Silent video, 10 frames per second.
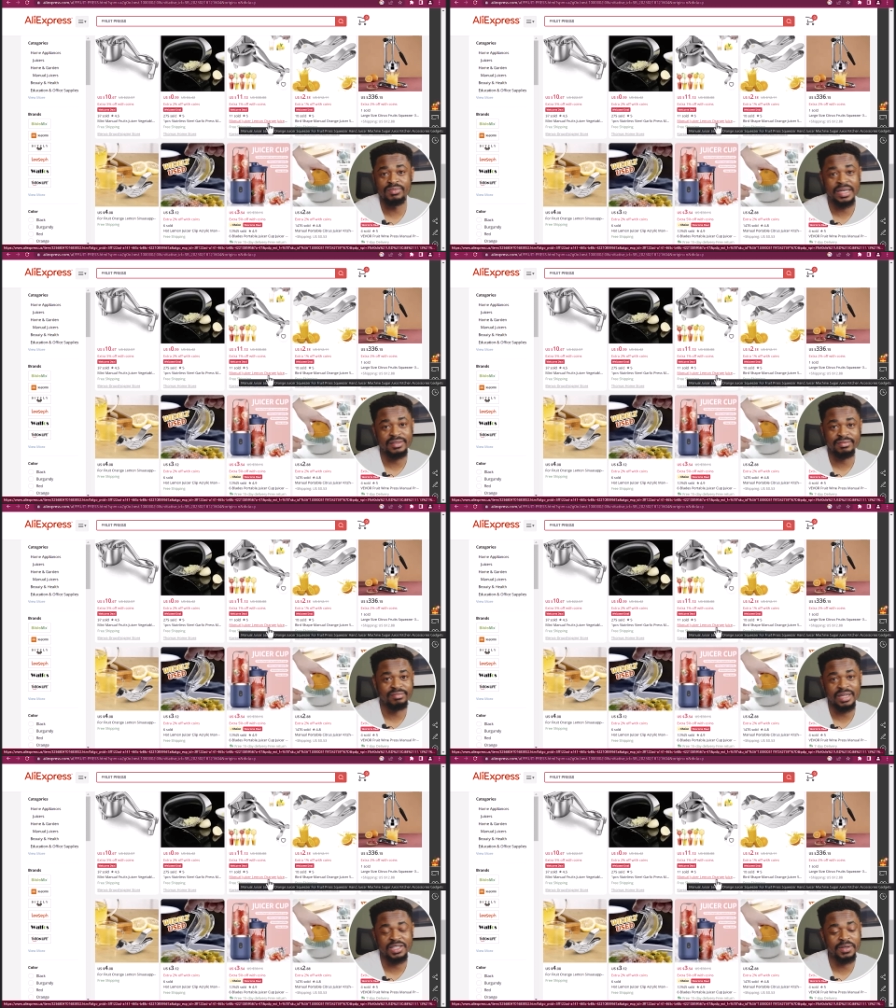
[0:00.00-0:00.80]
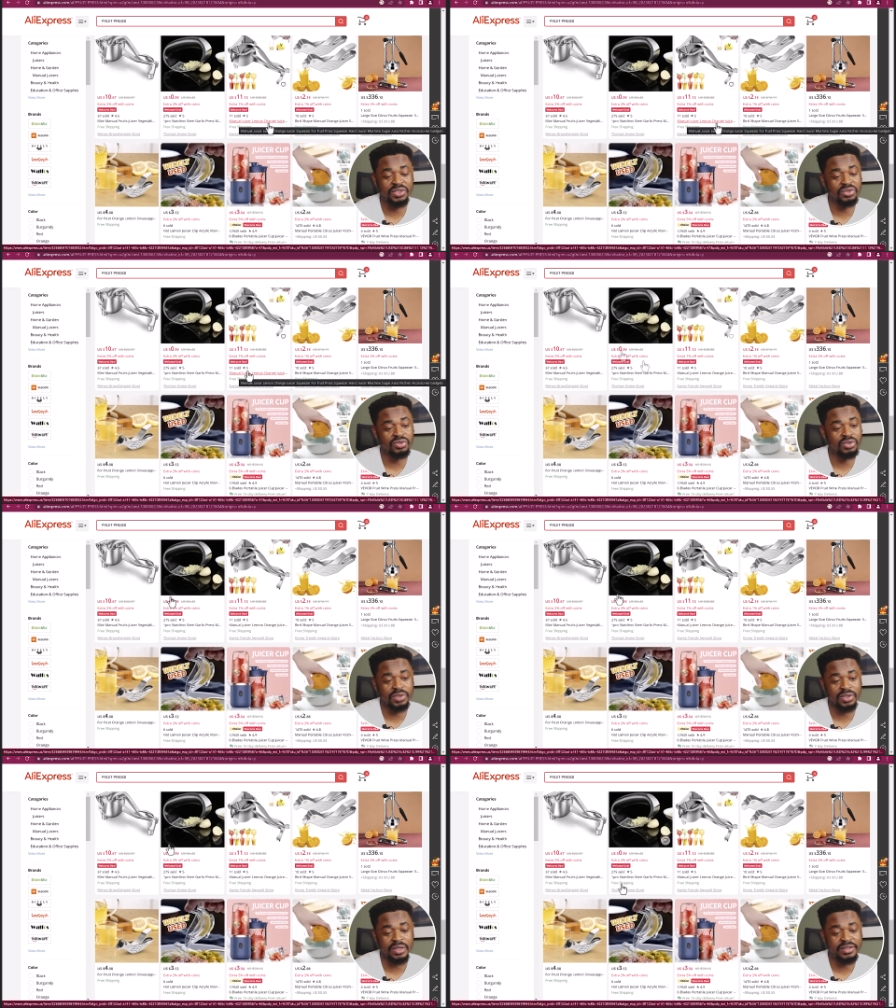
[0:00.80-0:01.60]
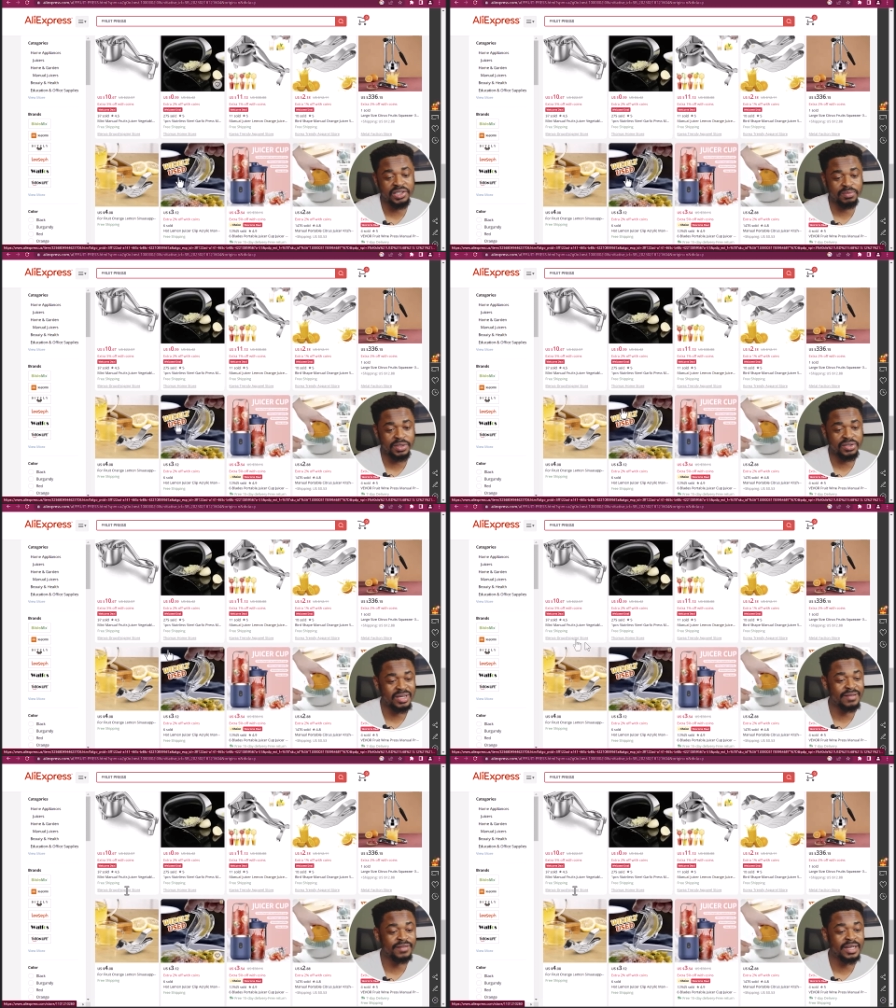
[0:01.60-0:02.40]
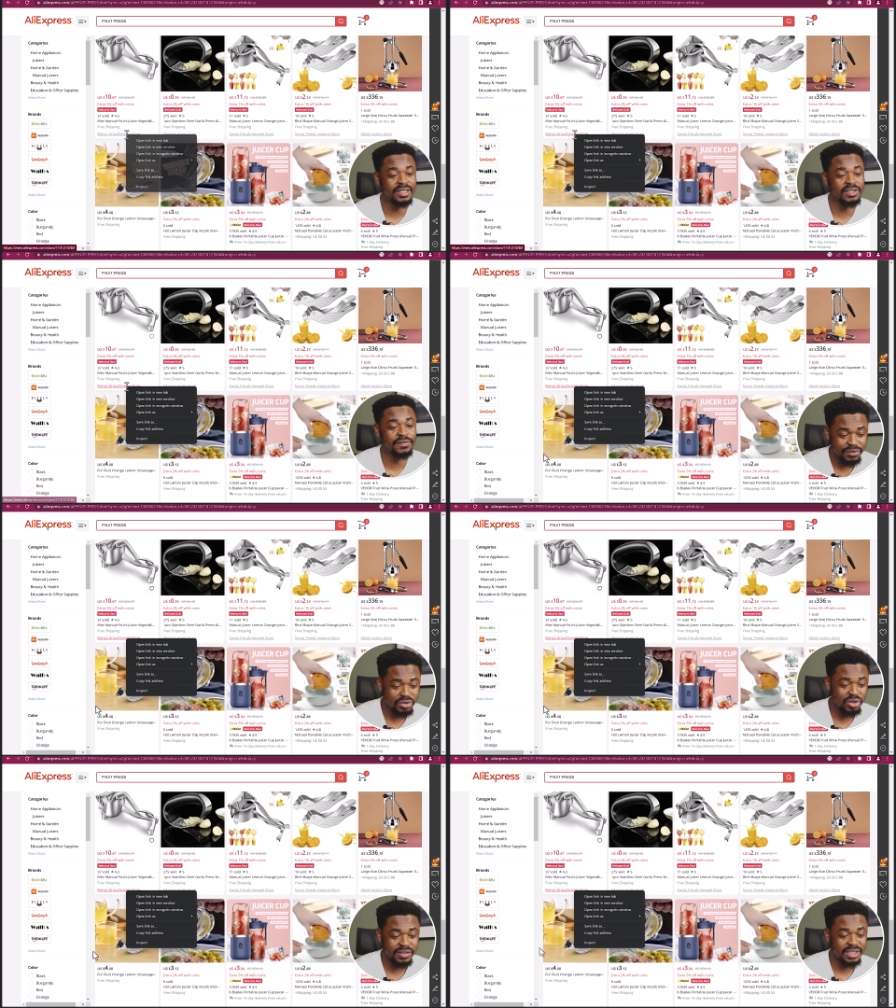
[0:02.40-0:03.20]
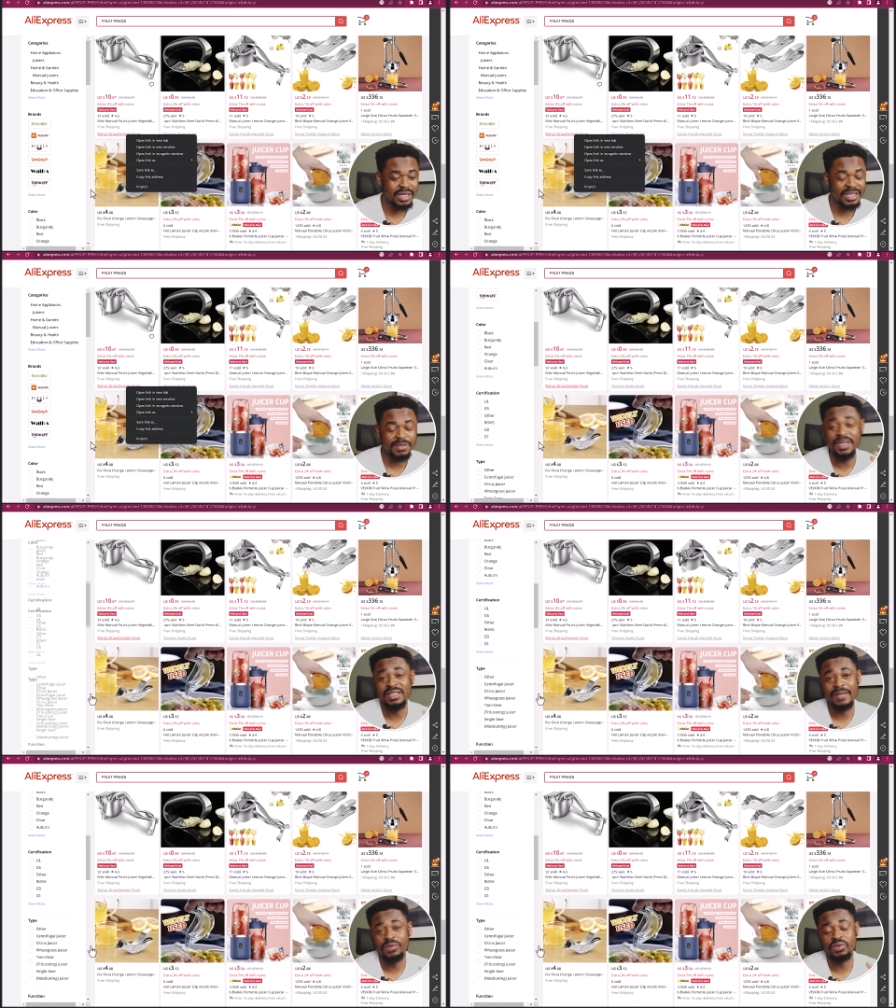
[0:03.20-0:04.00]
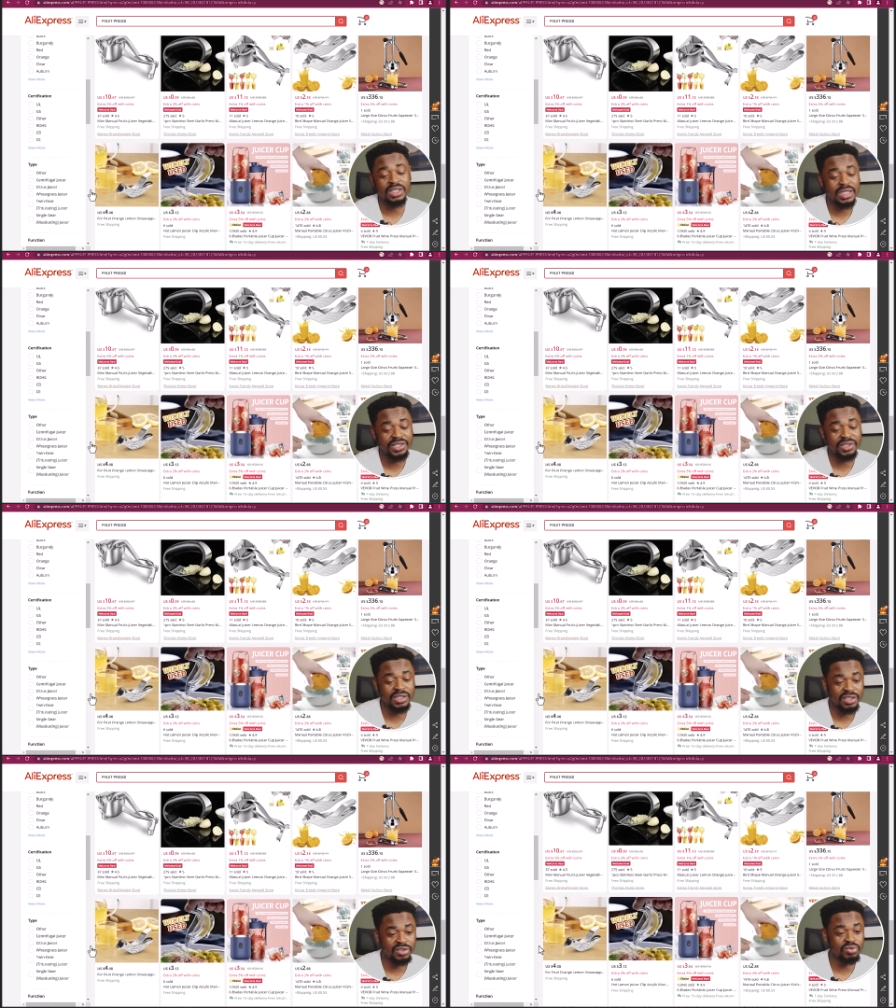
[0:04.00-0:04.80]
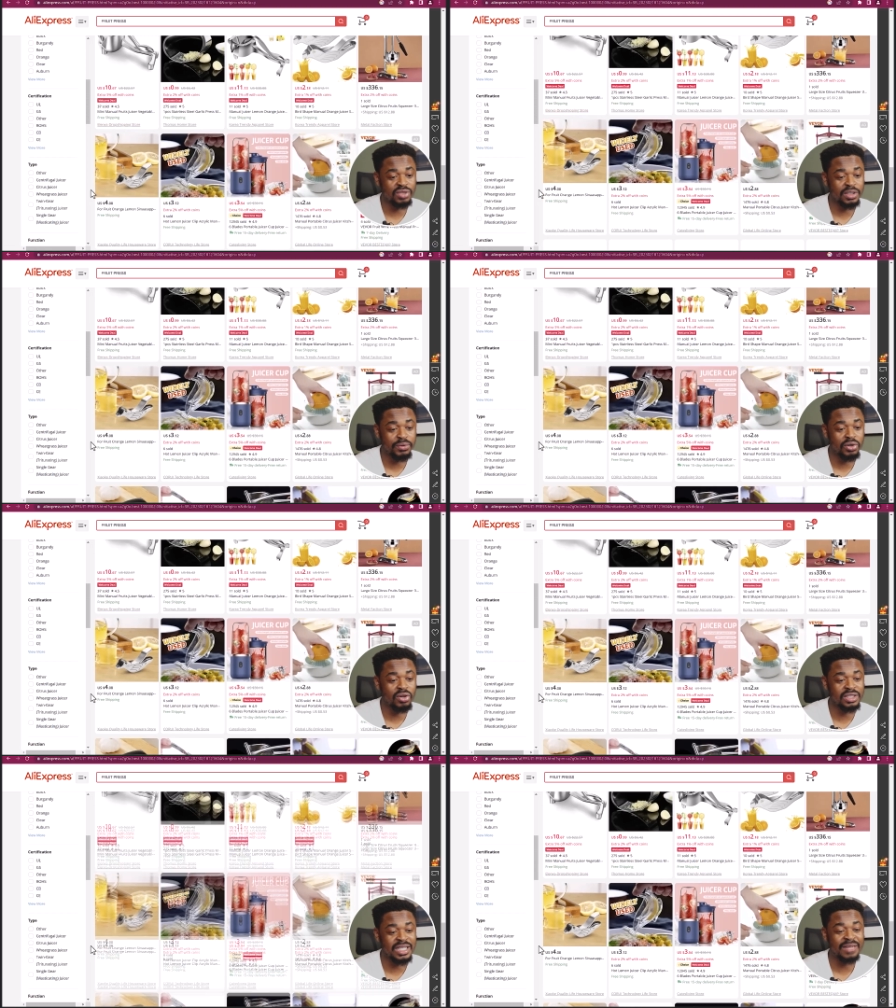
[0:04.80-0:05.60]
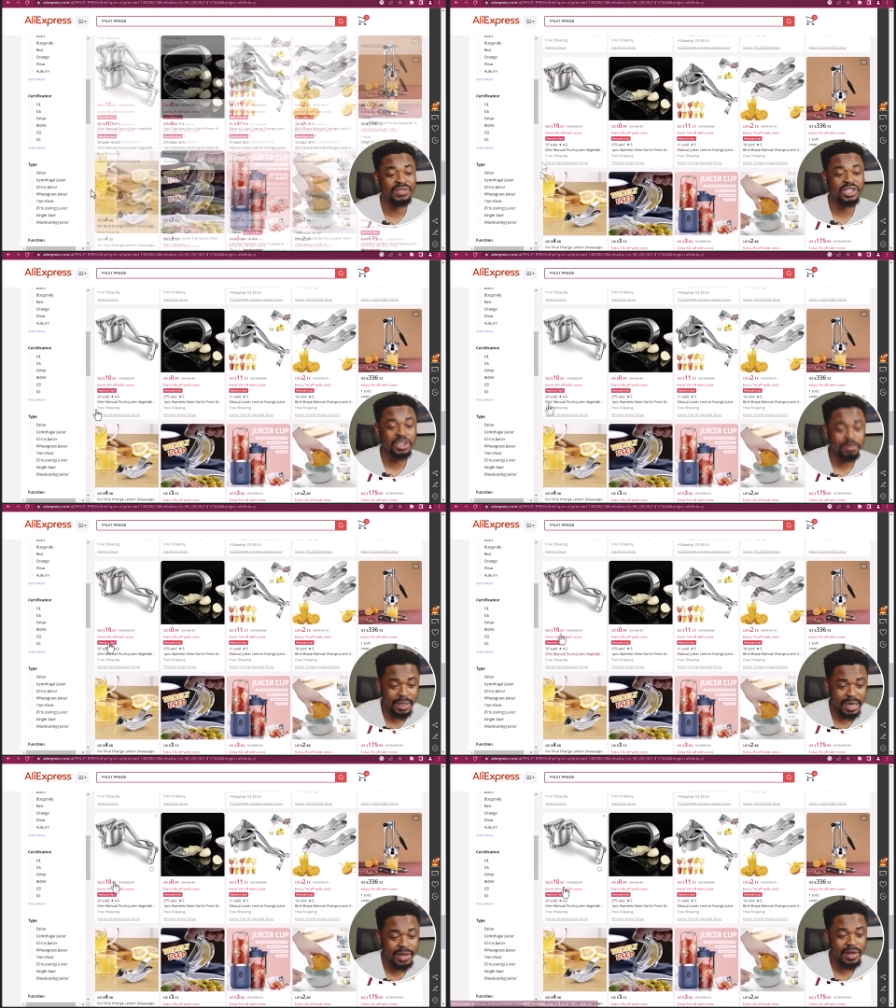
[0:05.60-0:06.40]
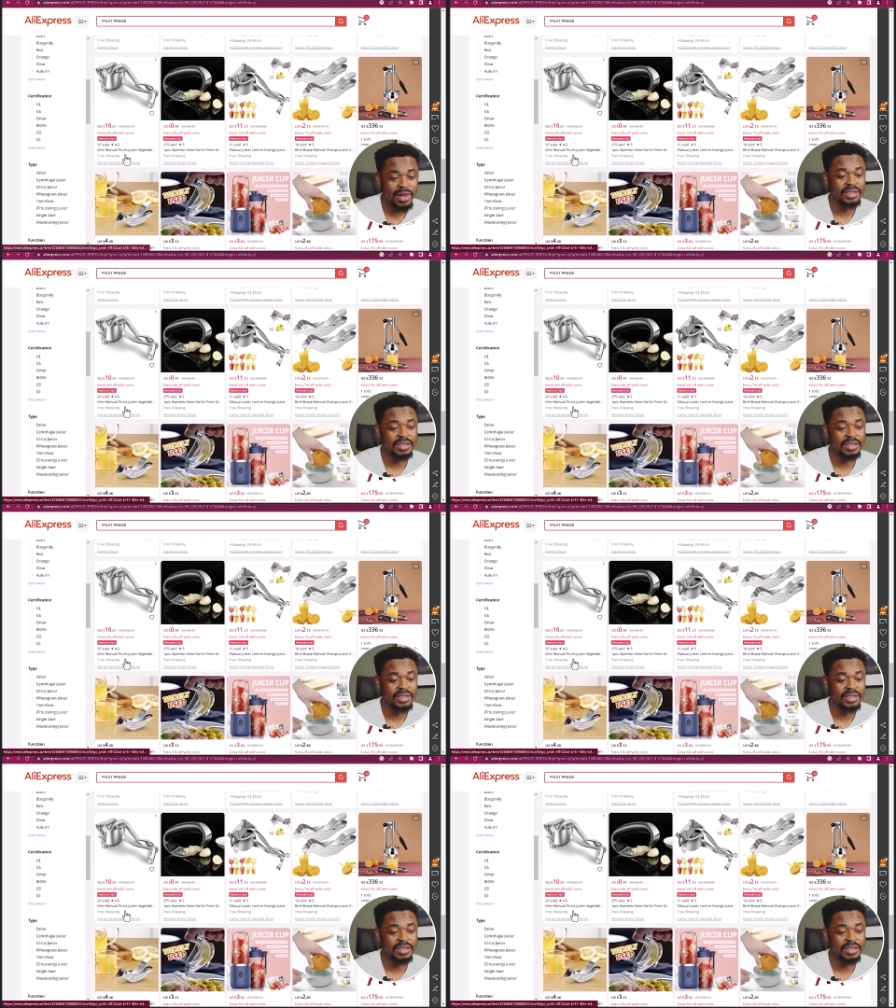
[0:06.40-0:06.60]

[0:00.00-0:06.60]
like expect you to do it on aliexpress you can find it if you do your research spend time to research this thing you'll see products that are cheaper